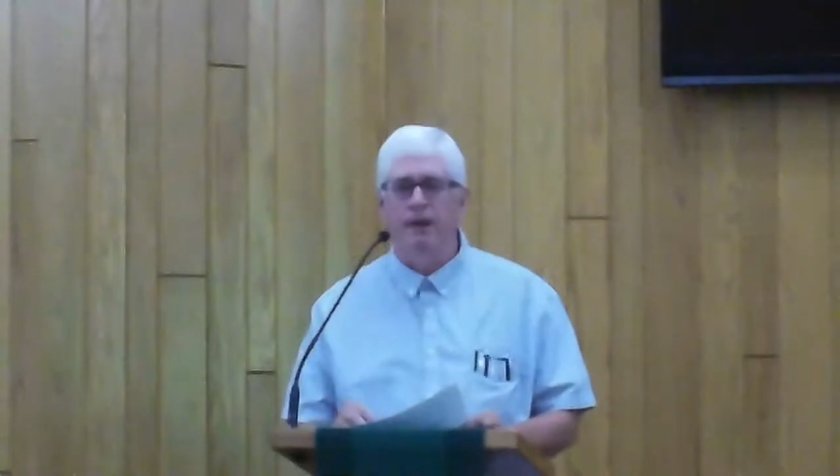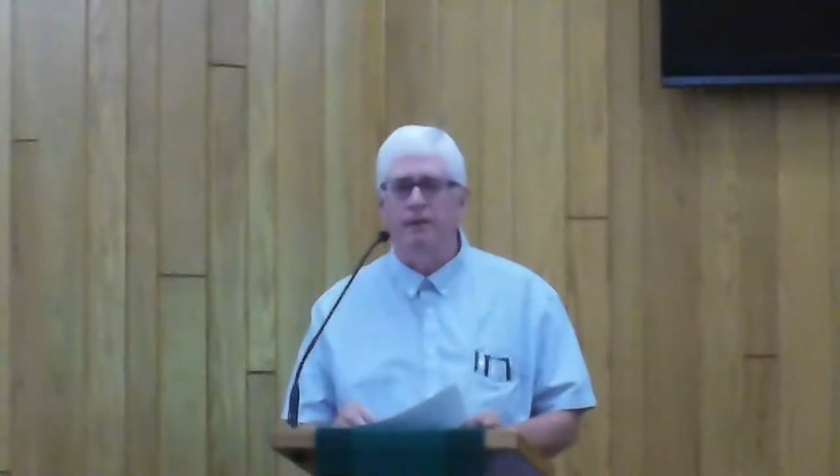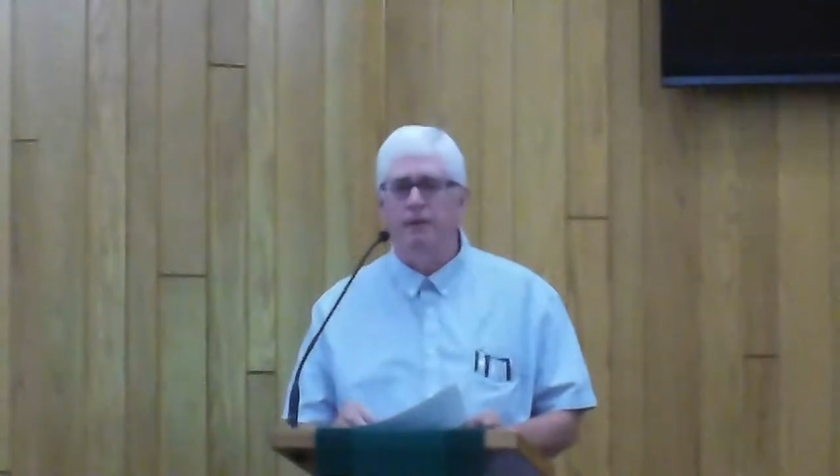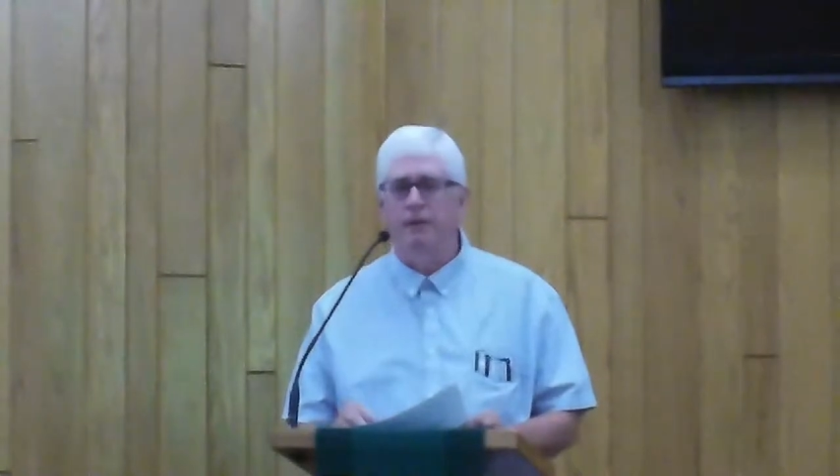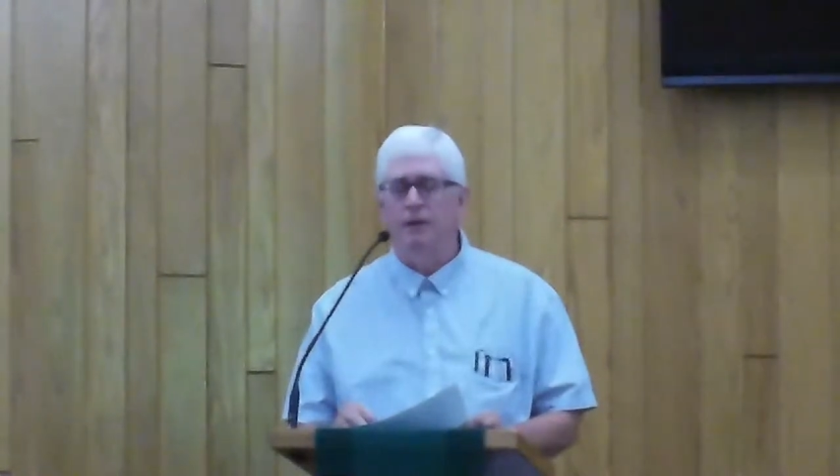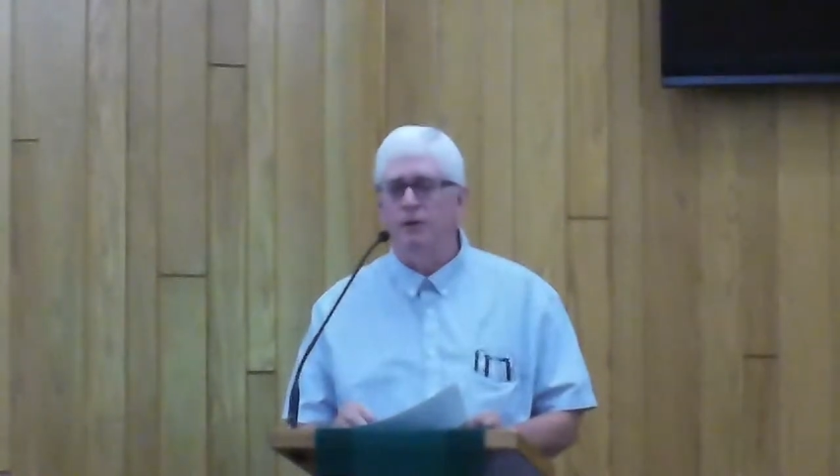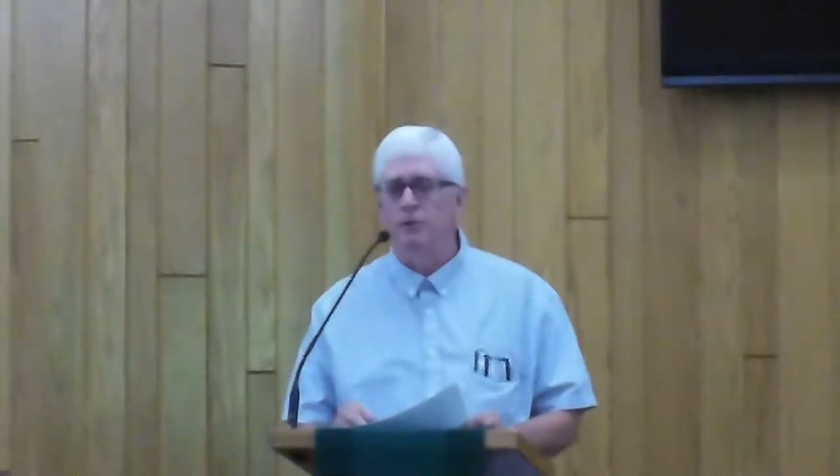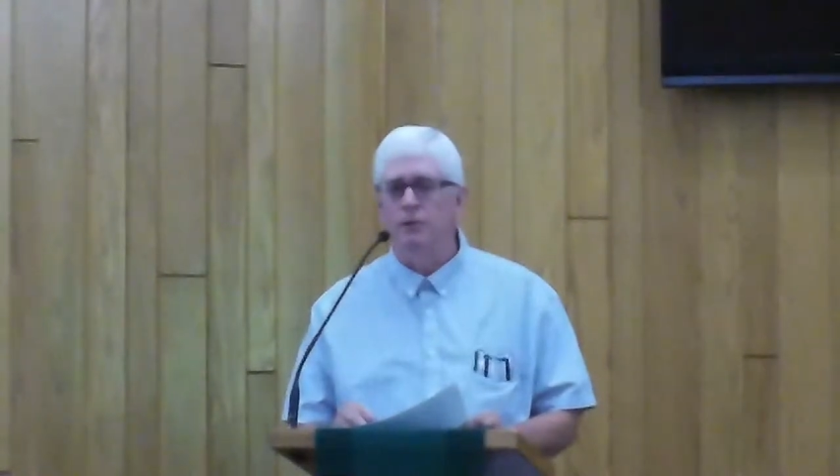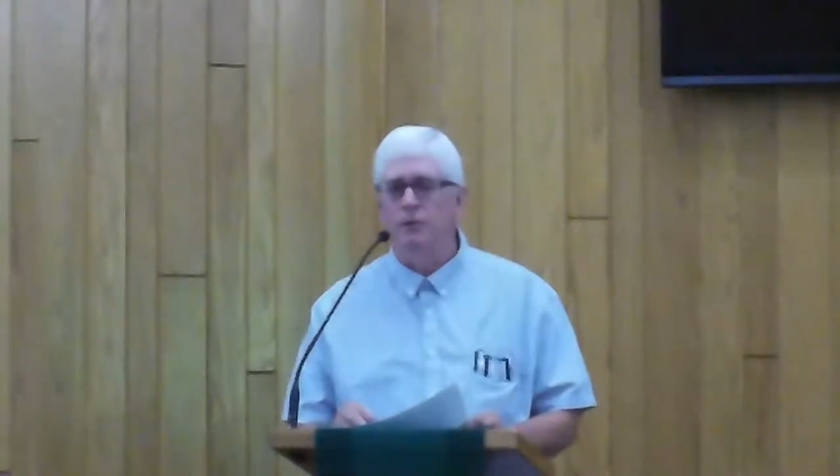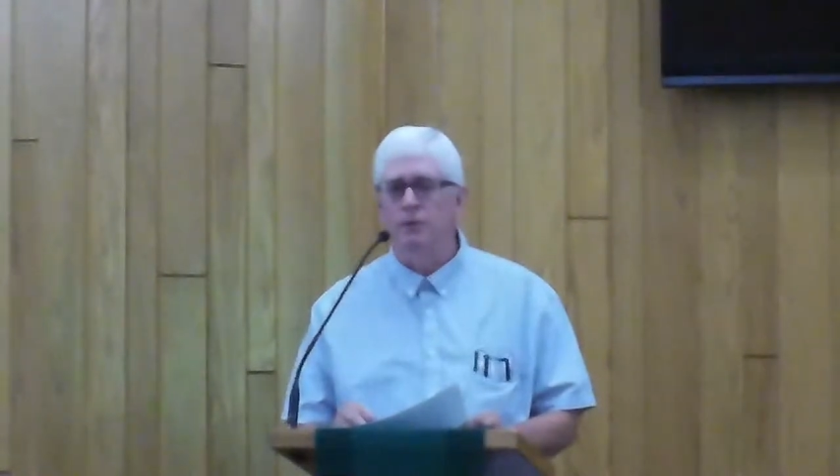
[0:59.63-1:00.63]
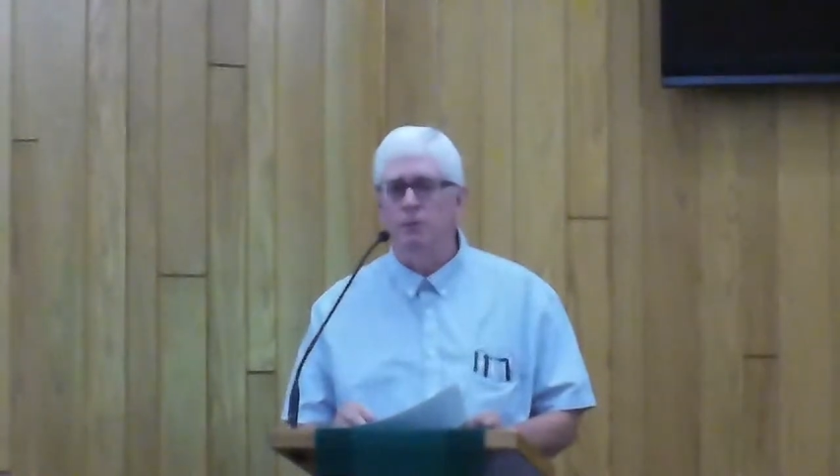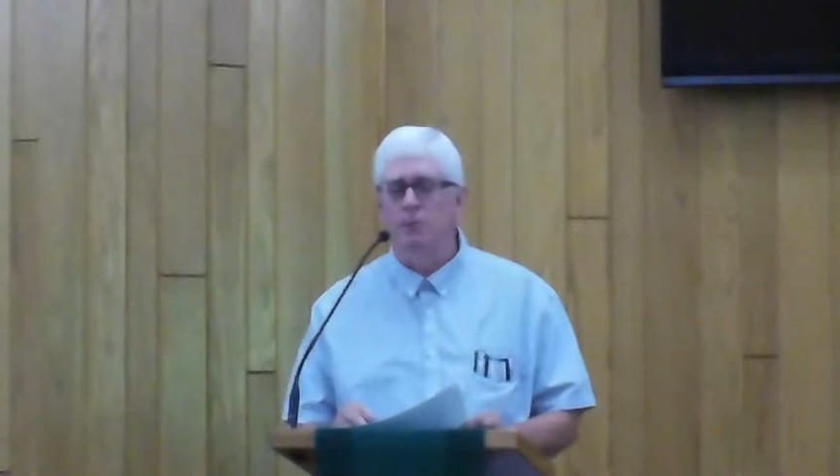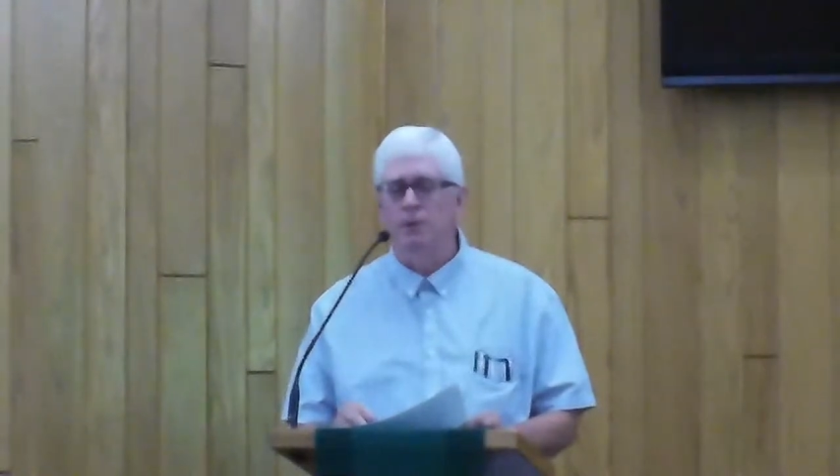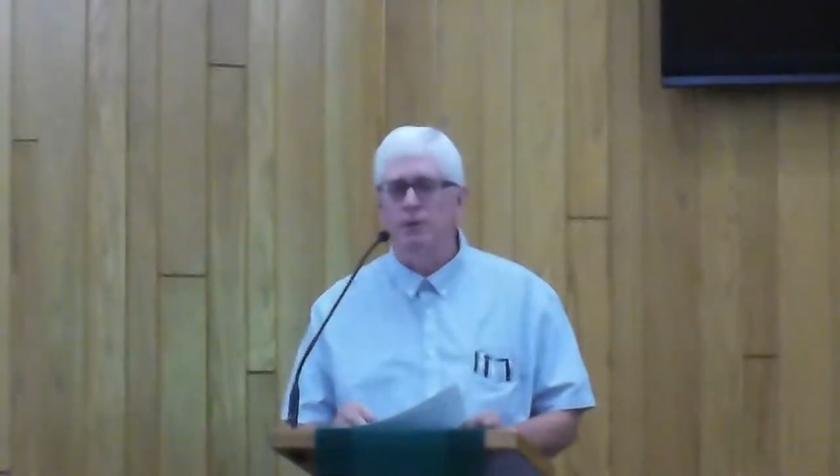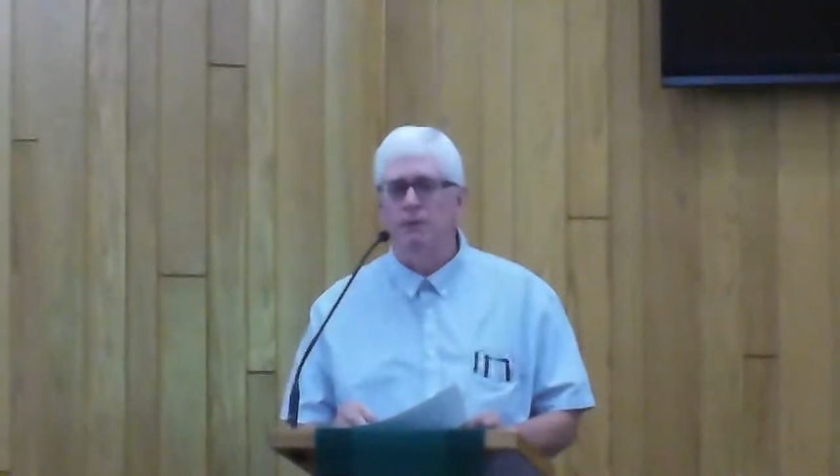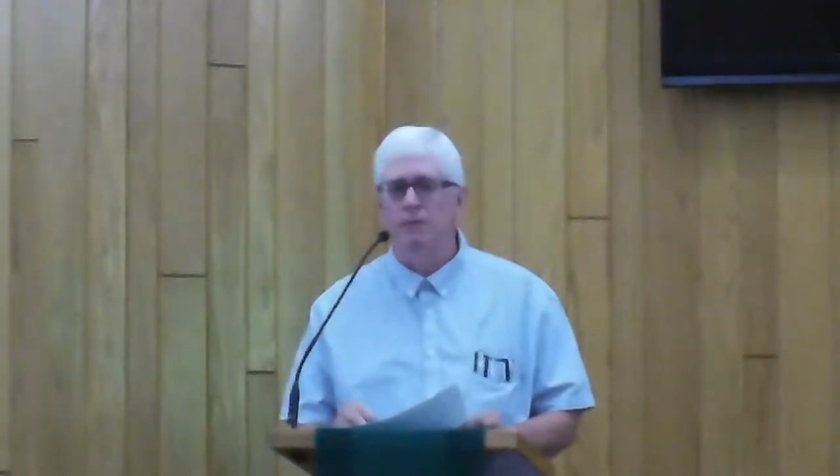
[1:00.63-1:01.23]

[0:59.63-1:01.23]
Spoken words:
they also accused me of